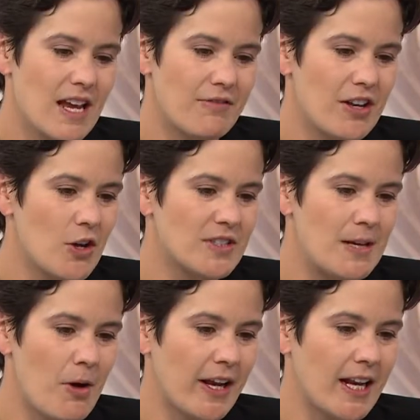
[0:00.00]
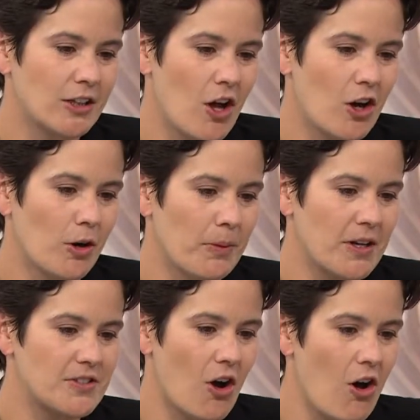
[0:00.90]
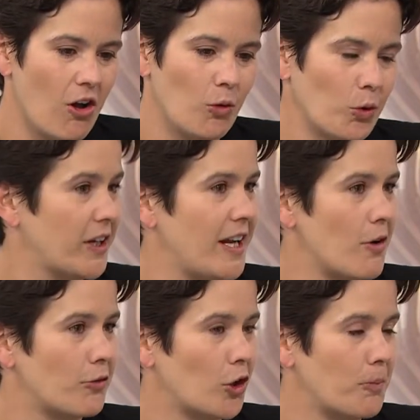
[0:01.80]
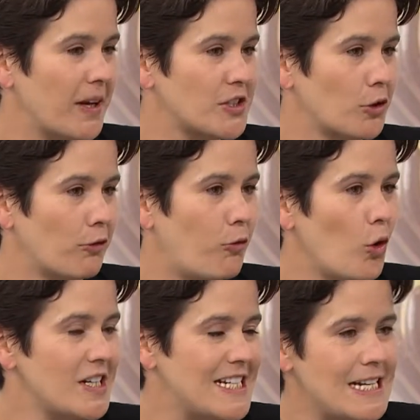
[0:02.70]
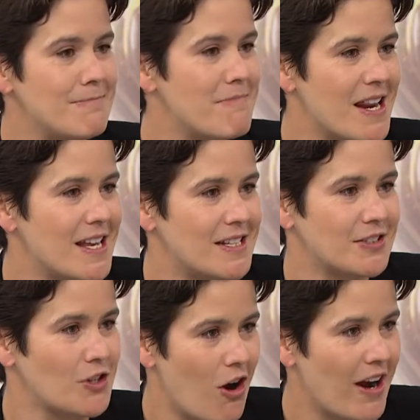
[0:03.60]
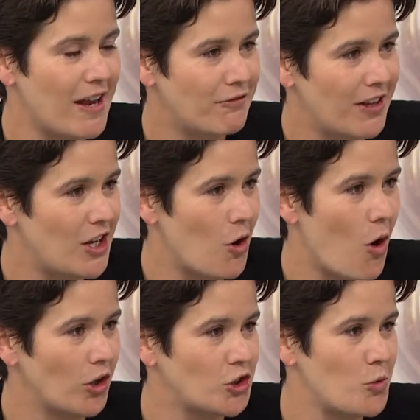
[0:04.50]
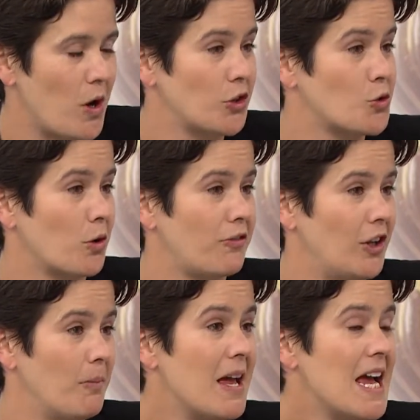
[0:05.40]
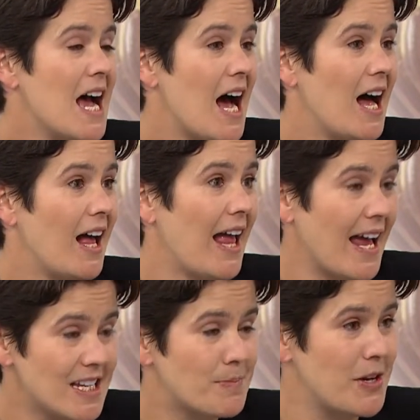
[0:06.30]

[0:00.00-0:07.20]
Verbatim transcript: and videos keep on getting longer, but it's all working out for her because her 14-minute song and video All Too Well short film has